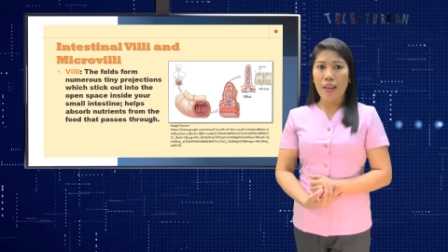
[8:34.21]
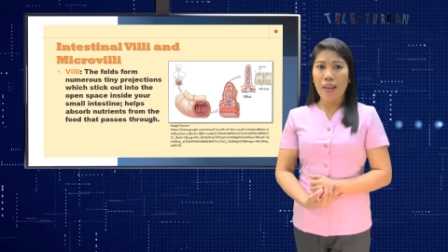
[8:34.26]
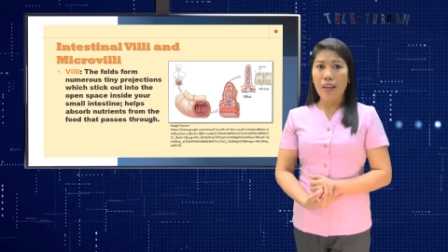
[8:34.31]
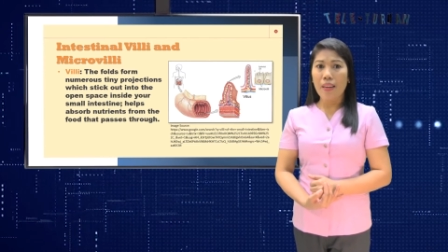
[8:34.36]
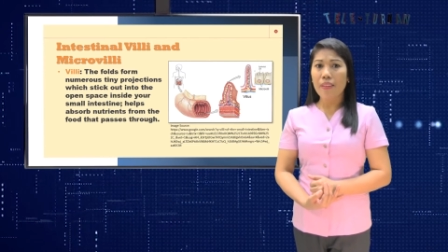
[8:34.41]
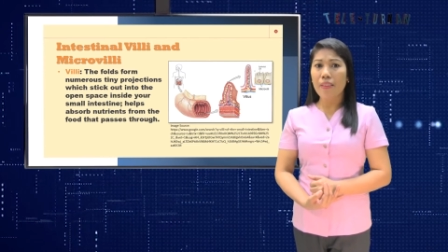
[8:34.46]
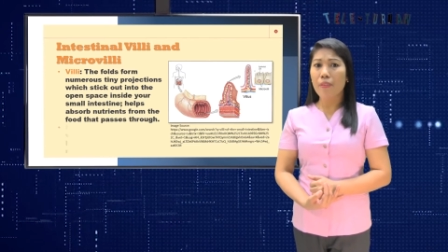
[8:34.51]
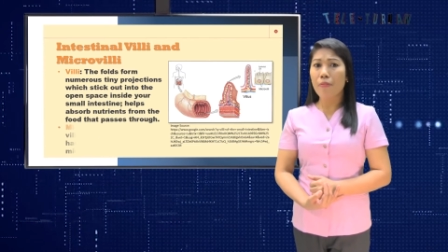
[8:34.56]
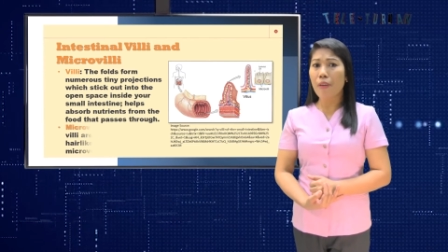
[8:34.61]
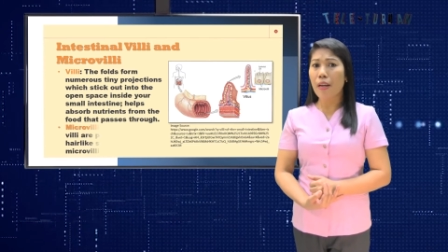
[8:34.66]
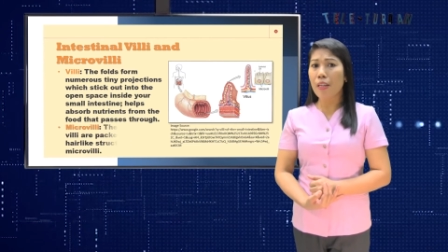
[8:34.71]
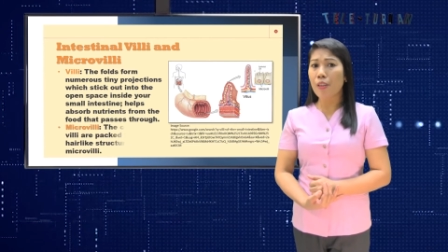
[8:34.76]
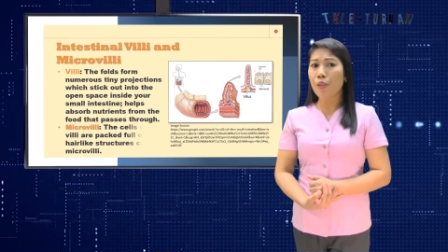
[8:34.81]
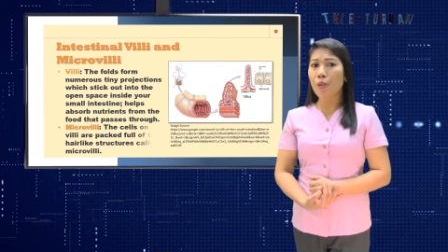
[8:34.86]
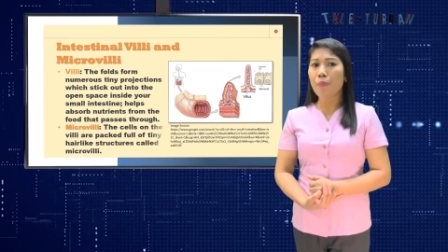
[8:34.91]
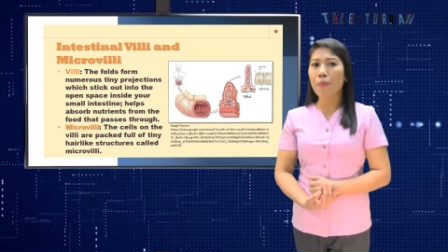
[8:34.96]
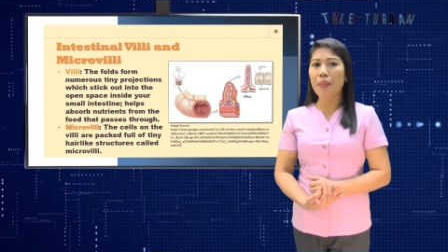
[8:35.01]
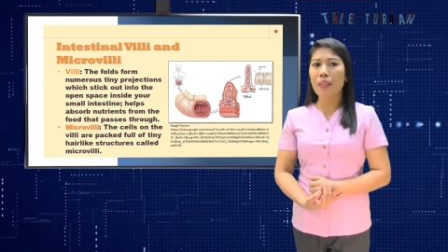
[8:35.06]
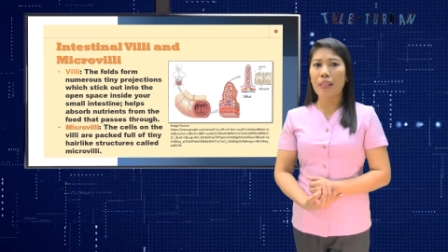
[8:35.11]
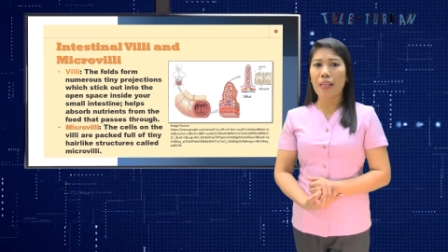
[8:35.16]
And the
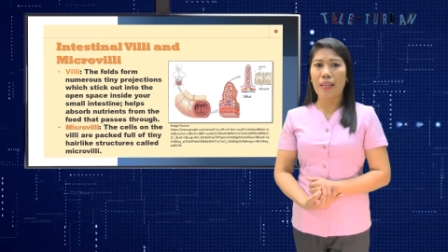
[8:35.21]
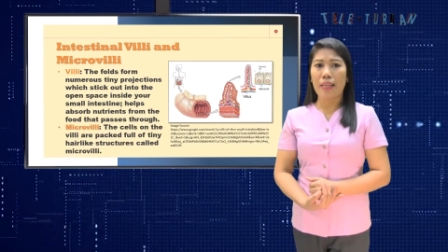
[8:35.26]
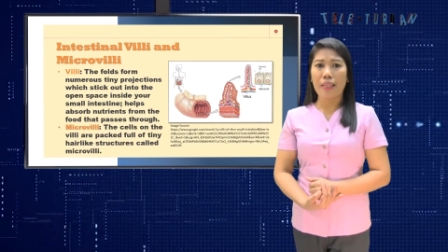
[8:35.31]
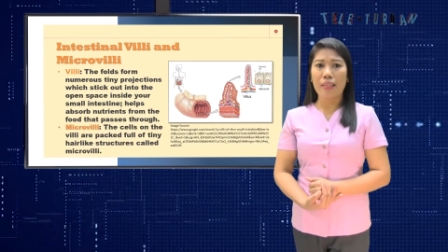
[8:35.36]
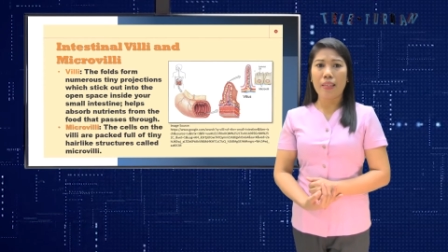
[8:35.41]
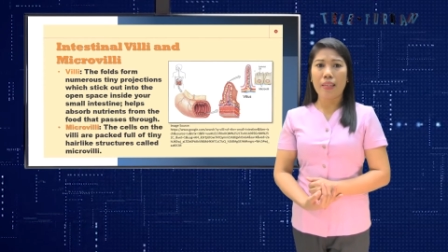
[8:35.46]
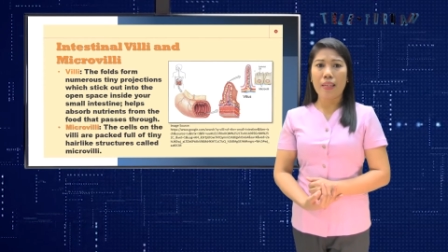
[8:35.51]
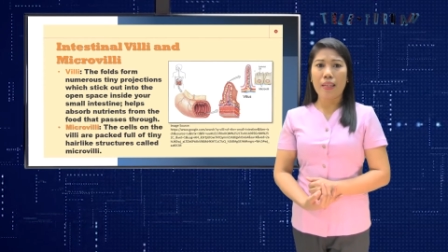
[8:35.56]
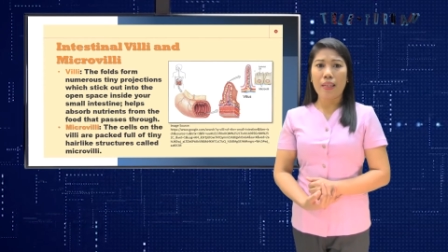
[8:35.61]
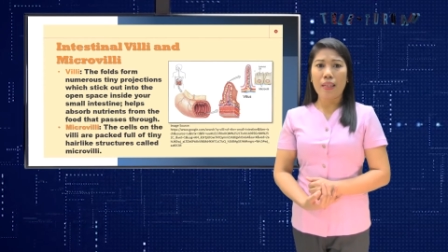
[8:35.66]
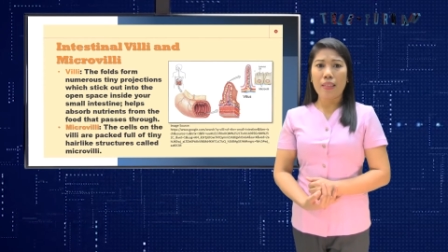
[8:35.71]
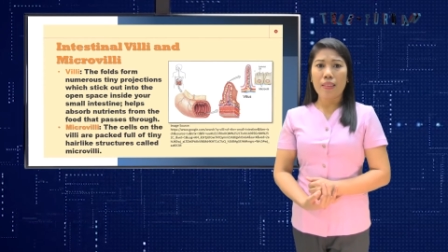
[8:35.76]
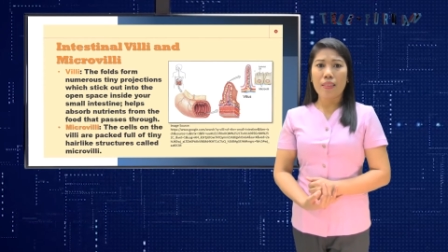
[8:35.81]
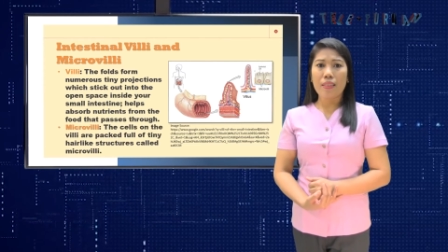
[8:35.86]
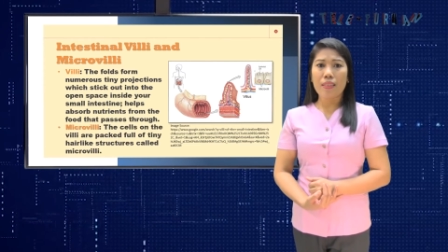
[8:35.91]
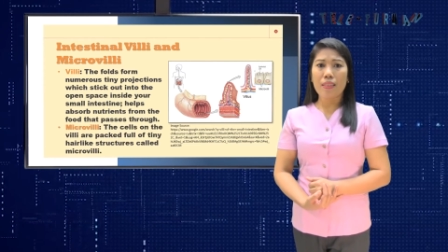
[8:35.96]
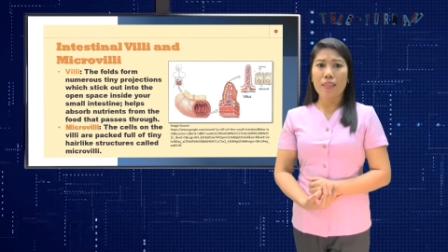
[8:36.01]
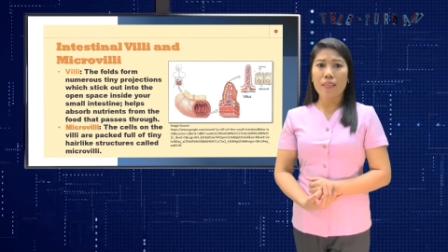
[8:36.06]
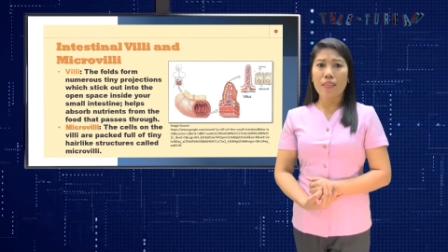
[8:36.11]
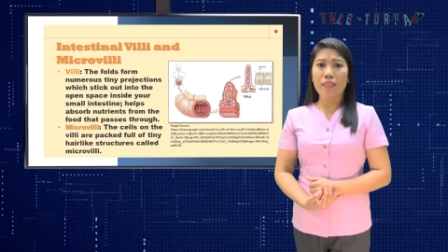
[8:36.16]
microvilli,
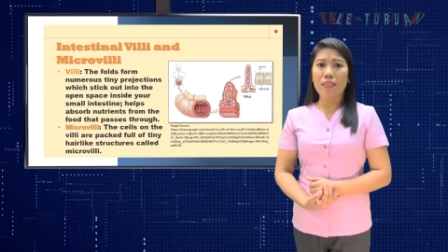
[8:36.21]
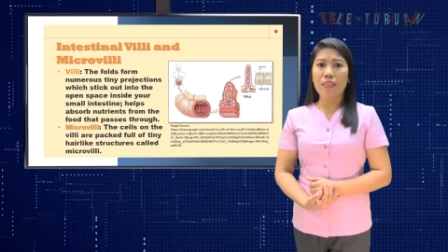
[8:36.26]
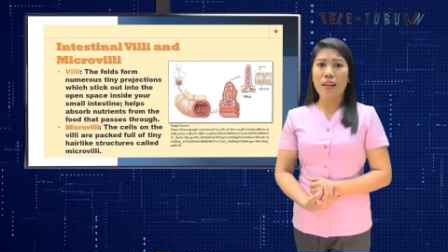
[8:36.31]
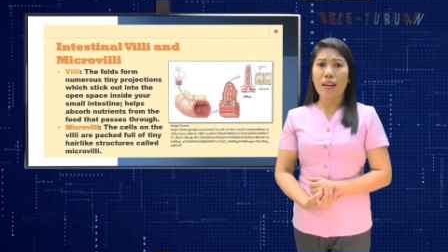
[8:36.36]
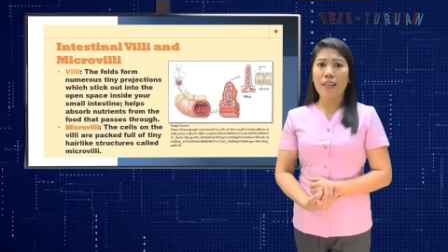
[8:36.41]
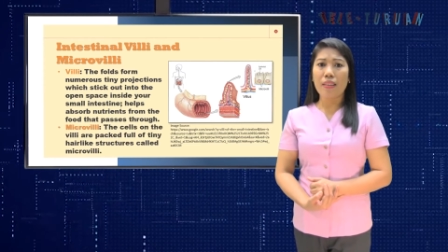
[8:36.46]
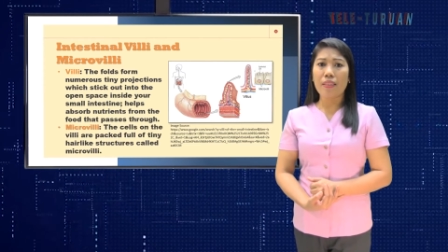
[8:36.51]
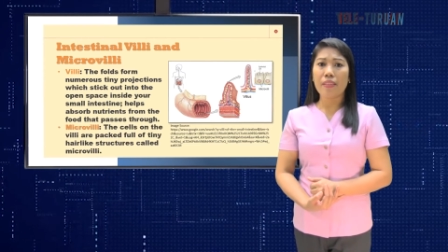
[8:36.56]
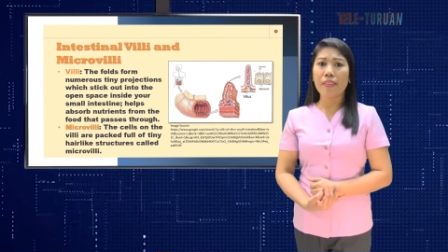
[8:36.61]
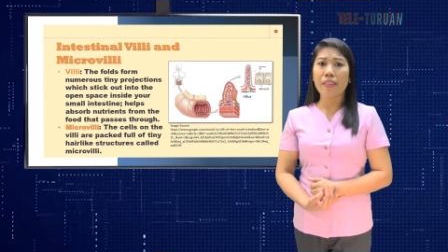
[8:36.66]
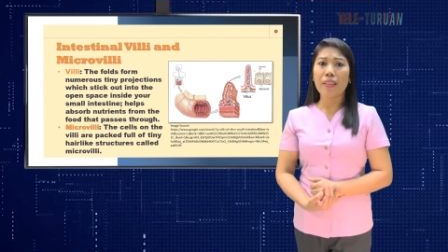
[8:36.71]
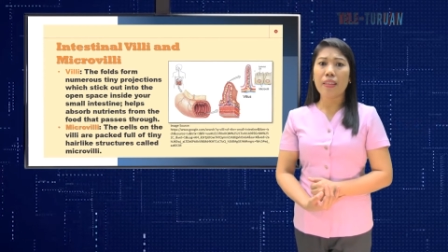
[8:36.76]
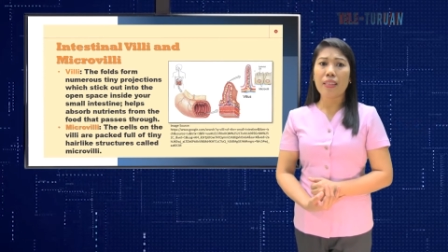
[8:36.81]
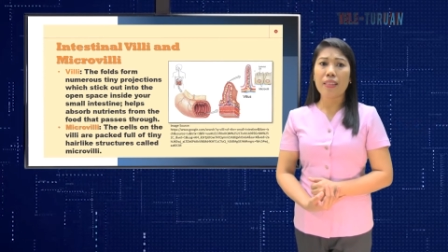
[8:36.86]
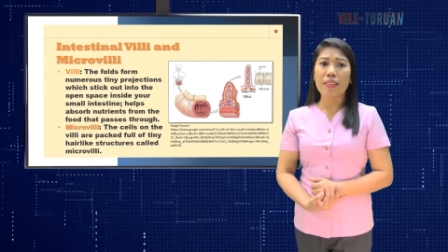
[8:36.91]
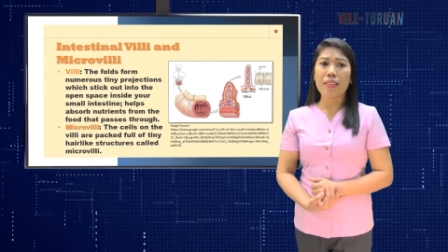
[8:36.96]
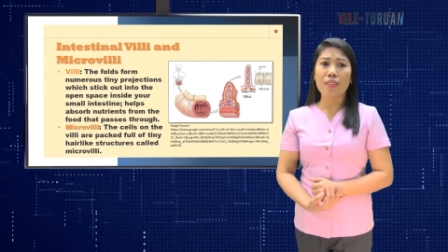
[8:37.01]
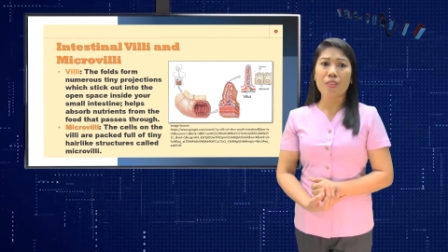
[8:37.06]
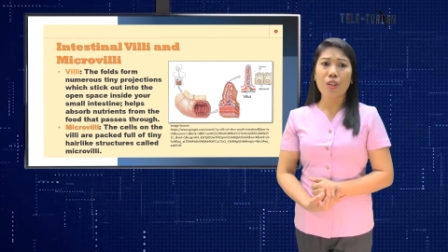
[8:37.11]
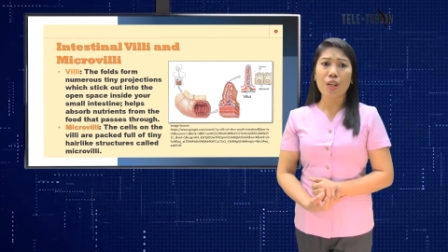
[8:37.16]
these are the tiny
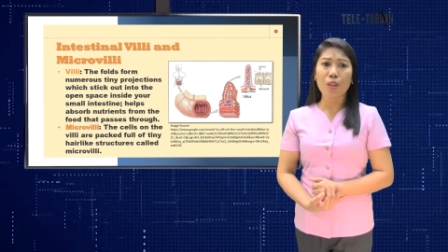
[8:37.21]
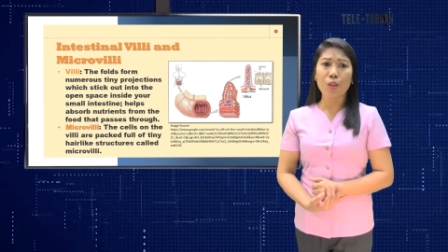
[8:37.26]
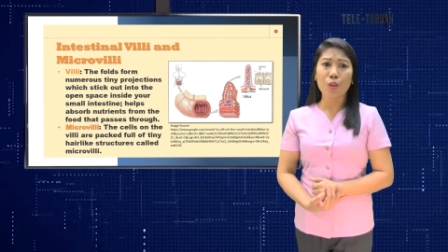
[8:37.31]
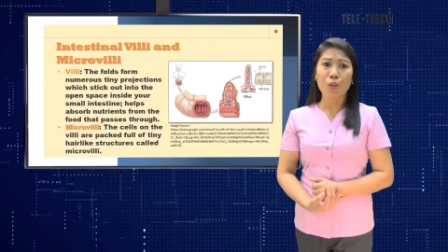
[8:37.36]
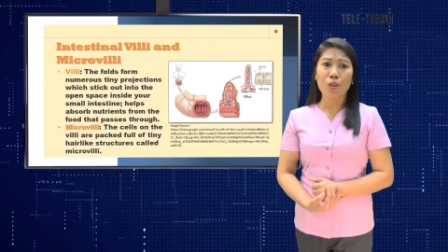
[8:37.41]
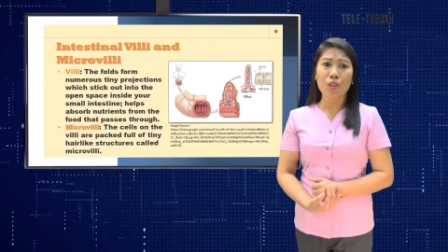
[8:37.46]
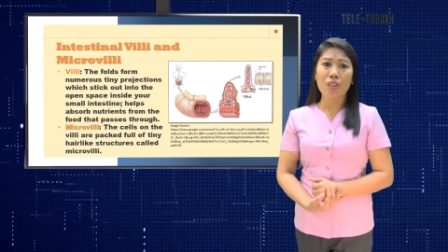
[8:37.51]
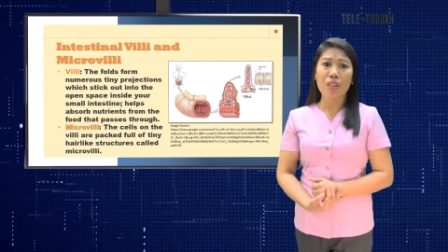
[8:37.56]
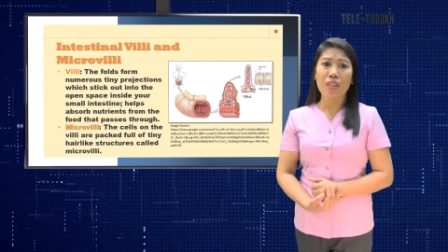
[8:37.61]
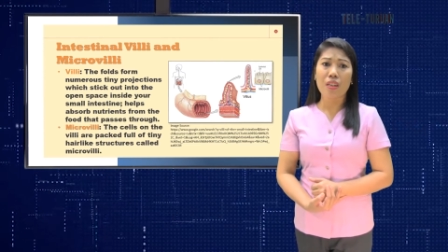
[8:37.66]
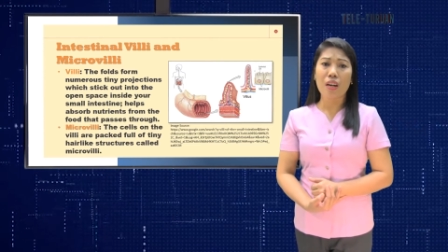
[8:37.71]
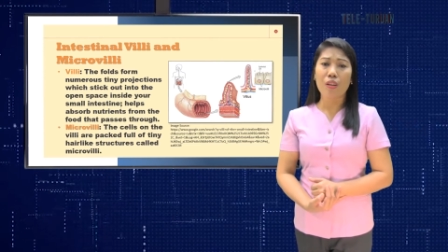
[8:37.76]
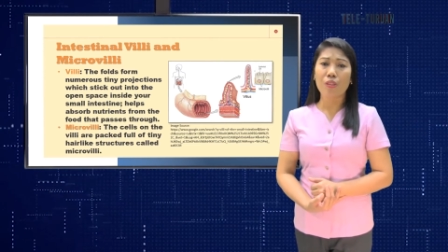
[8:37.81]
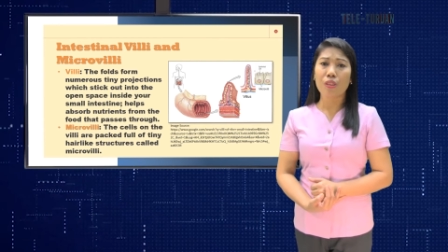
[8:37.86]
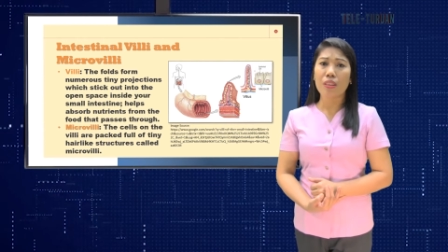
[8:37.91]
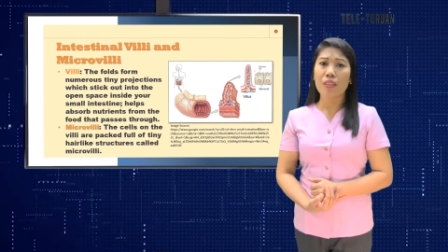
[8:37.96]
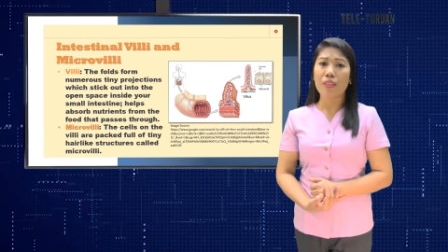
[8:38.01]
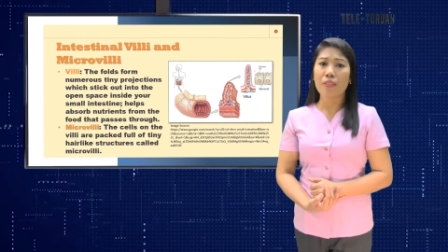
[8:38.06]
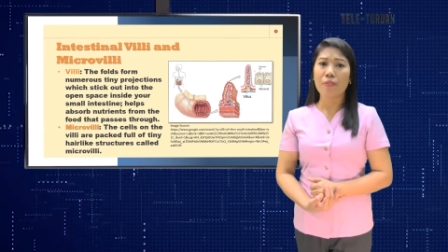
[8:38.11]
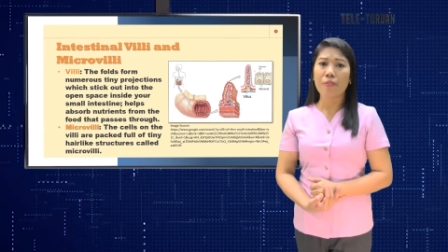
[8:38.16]
hair-like structures around
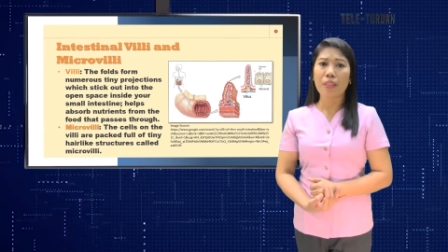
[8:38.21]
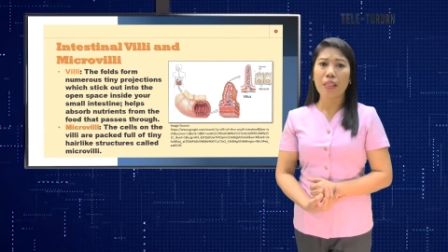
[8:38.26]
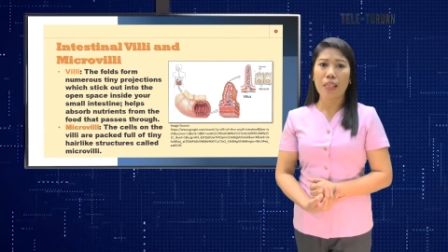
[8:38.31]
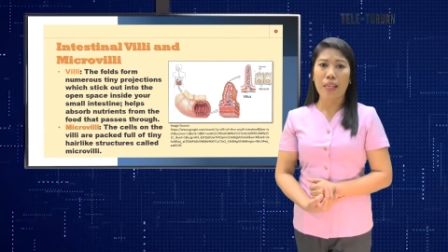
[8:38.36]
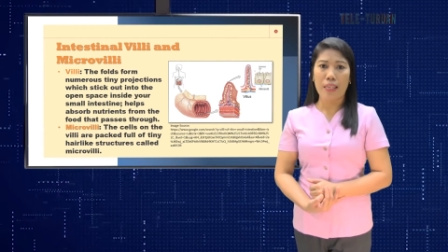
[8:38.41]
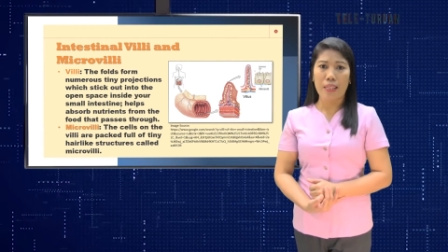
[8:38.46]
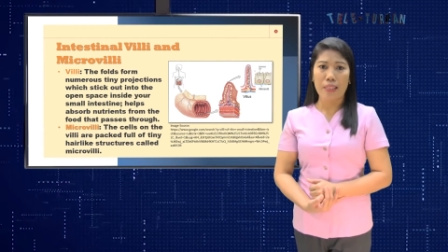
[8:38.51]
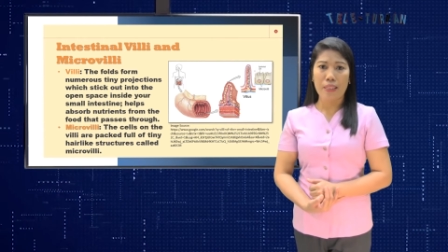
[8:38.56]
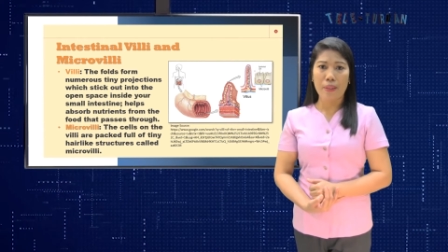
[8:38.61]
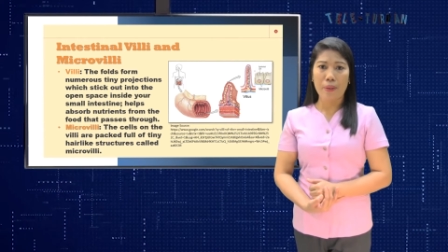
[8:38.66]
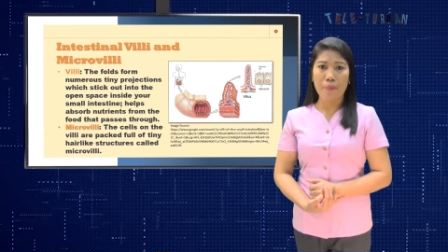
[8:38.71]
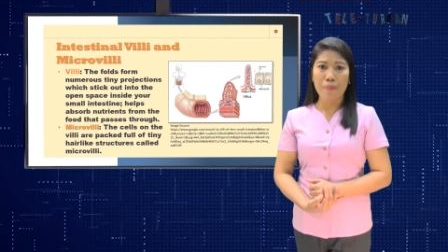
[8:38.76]
the villi.